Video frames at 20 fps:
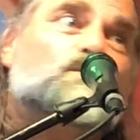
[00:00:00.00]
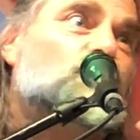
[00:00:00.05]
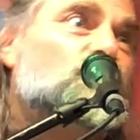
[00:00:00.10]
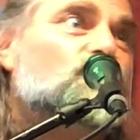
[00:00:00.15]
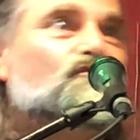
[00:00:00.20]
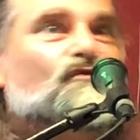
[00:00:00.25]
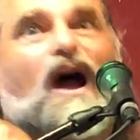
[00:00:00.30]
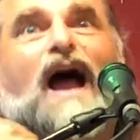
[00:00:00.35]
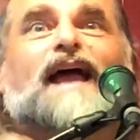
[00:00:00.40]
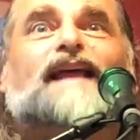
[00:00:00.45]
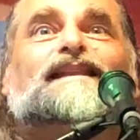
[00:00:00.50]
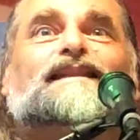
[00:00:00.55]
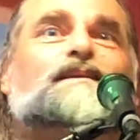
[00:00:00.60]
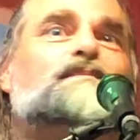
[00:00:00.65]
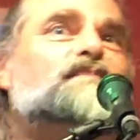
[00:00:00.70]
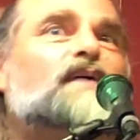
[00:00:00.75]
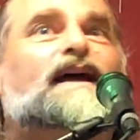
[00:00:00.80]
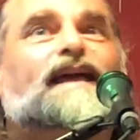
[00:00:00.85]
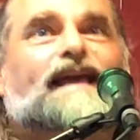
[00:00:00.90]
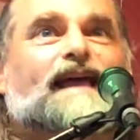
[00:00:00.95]
would ride the
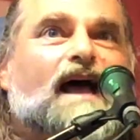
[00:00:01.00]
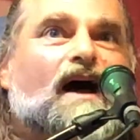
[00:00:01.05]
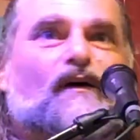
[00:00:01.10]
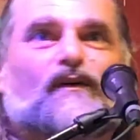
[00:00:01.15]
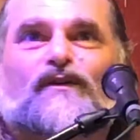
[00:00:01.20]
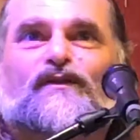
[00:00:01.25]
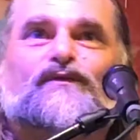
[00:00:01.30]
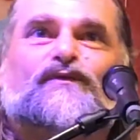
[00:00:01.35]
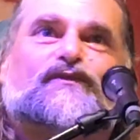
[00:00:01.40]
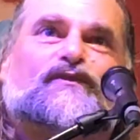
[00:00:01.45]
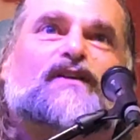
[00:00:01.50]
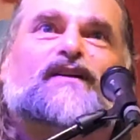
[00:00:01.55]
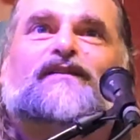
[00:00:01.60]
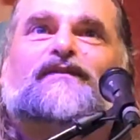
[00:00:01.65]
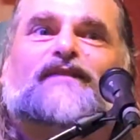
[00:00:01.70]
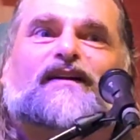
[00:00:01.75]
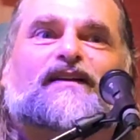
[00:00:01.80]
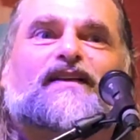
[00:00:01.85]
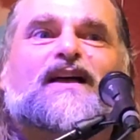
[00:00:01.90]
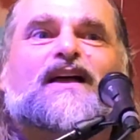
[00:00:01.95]
bike out in front of
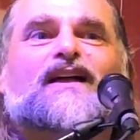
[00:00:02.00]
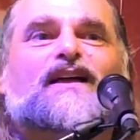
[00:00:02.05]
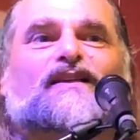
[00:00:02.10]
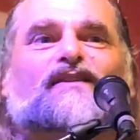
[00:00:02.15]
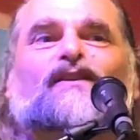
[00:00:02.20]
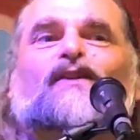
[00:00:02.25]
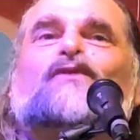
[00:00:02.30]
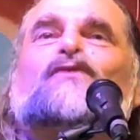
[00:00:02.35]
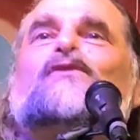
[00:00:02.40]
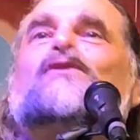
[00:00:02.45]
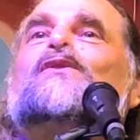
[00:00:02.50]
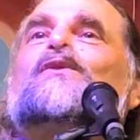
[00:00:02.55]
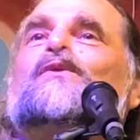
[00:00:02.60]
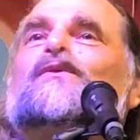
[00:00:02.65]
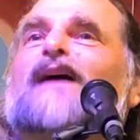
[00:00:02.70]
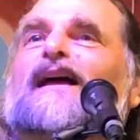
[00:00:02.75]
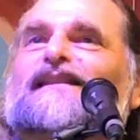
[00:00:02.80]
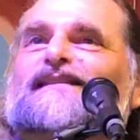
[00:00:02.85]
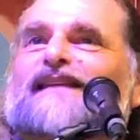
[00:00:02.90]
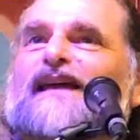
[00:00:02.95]
the crew
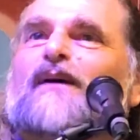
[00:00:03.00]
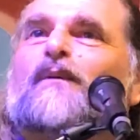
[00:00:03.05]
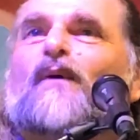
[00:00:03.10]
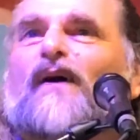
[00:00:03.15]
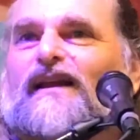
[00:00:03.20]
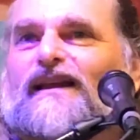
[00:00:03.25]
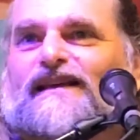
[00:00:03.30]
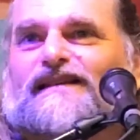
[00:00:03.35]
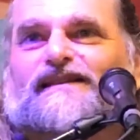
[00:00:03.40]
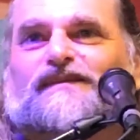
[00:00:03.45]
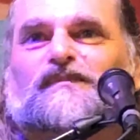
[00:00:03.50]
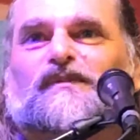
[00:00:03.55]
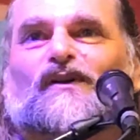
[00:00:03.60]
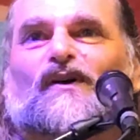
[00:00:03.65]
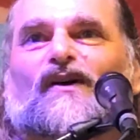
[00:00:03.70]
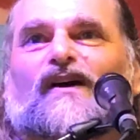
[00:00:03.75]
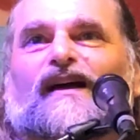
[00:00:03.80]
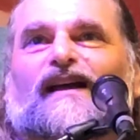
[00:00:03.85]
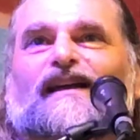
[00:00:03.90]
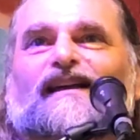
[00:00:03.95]
as they went
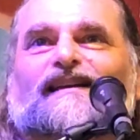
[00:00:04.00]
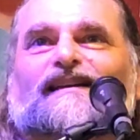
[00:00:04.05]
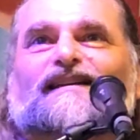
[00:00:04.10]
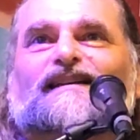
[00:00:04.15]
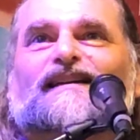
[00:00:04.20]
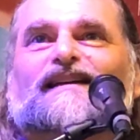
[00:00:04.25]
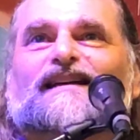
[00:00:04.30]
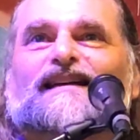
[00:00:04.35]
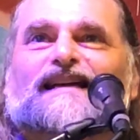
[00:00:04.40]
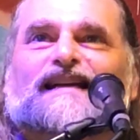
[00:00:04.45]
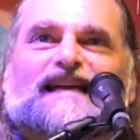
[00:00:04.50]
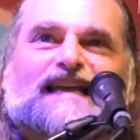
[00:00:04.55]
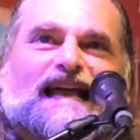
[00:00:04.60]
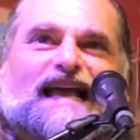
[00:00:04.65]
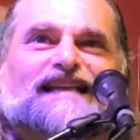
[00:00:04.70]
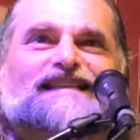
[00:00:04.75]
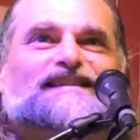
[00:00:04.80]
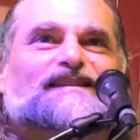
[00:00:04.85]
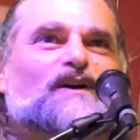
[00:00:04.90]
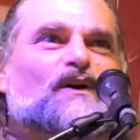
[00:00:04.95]
exploring.
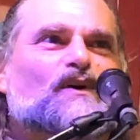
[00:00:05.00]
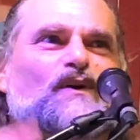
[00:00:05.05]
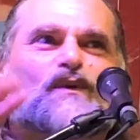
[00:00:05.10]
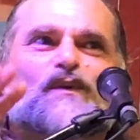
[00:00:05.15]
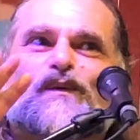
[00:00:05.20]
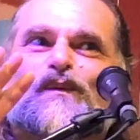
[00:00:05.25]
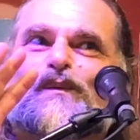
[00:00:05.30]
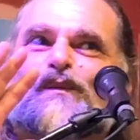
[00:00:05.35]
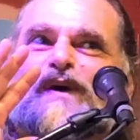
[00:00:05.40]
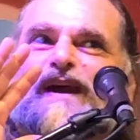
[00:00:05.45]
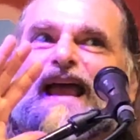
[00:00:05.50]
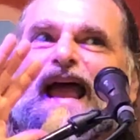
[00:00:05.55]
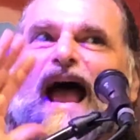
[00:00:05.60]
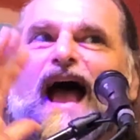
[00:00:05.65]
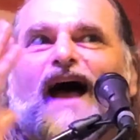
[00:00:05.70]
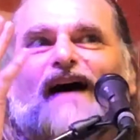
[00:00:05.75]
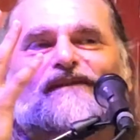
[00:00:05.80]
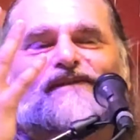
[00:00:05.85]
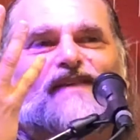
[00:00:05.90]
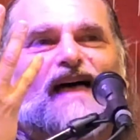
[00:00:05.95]
And so we
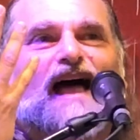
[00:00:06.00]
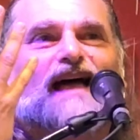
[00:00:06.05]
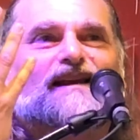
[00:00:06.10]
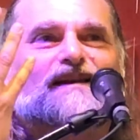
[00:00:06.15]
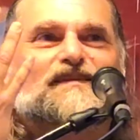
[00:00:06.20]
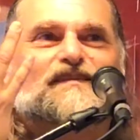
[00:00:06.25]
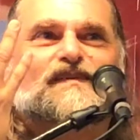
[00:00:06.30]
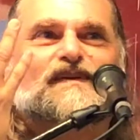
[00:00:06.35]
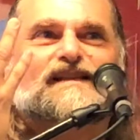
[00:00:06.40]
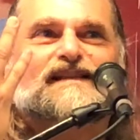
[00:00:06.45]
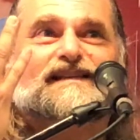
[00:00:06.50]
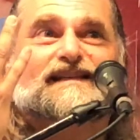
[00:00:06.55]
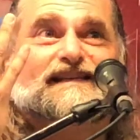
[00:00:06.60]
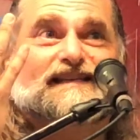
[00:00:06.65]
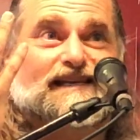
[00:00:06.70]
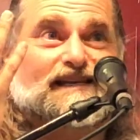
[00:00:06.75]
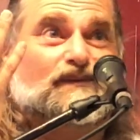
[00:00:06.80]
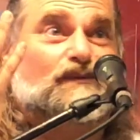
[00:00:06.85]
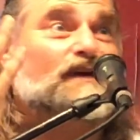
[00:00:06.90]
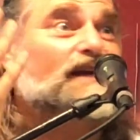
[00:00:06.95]
have that
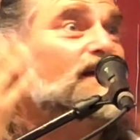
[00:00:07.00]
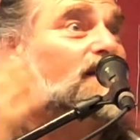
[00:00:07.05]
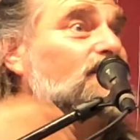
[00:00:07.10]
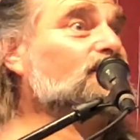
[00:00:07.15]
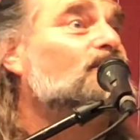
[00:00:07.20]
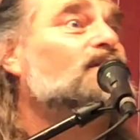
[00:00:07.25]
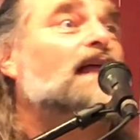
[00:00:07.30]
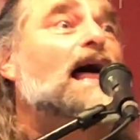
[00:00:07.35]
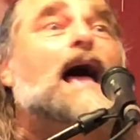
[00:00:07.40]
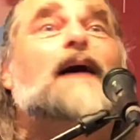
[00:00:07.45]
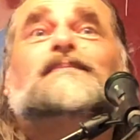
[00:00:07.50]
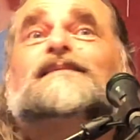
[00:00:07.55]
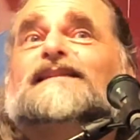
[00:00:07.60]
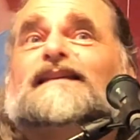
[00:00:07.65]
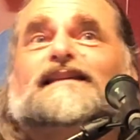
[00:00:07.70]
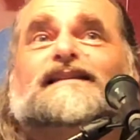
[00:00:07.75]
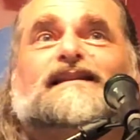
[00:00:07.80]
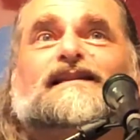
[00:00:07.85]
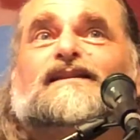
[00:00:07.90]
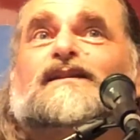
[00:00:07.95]
ability. We could lapse
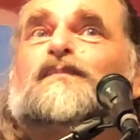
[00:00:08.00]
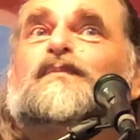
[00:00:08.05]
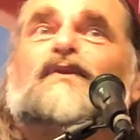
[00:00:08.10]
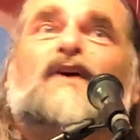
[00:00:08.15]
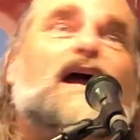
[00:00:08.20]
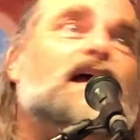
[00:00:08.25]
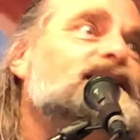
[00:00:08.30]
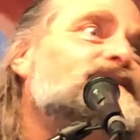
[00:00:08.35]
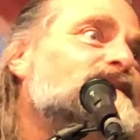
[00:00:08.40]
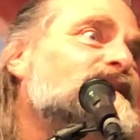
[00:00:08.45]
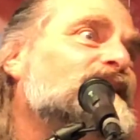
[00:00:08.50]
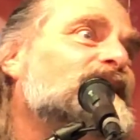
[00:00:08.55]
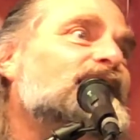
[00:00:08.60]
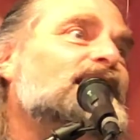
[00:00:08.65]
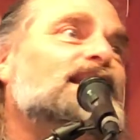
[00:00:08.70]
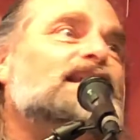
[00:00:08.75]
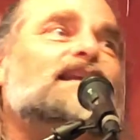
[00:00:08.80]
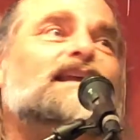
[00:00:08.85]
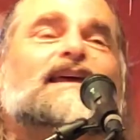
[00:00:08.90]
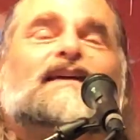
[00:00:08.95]
into
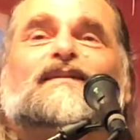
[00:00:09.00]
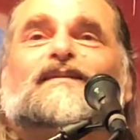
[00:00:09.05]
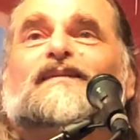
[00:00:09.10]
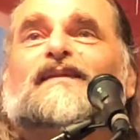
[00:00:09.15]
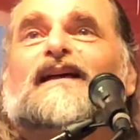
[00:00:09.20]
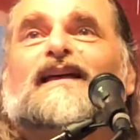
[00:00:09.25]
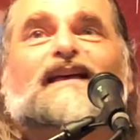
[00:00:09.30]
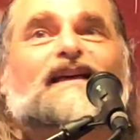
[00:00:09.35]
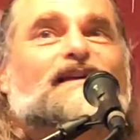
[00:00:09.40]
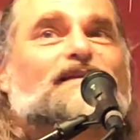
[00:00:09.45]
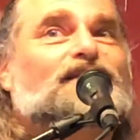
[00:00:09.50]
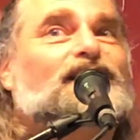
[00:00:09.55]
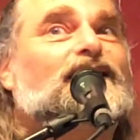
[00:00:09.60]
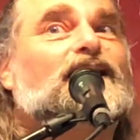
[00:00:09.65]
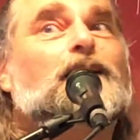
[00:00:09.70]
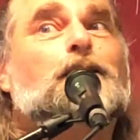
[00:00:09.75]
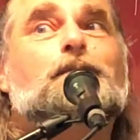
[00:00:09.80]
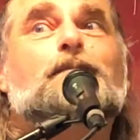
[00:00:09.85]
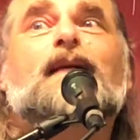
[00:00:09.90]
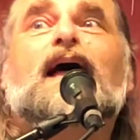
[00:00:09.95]
depression and
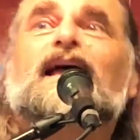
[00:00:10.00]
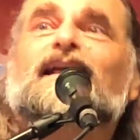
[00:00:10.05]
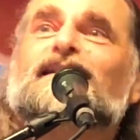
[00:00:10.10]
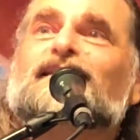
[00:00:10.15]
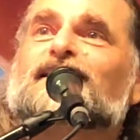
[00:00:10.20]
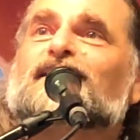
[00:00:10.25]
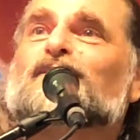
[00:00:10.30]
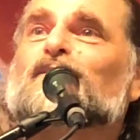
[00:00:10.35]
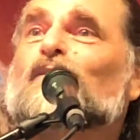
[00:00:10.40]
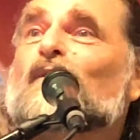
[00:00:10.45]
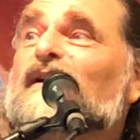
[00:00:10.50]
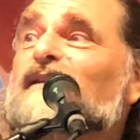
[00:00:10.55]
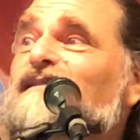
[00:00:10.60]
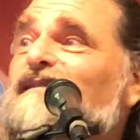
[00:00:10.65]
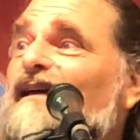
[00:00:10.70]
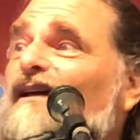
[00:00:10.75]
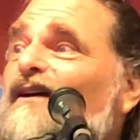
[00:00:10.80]
lament what's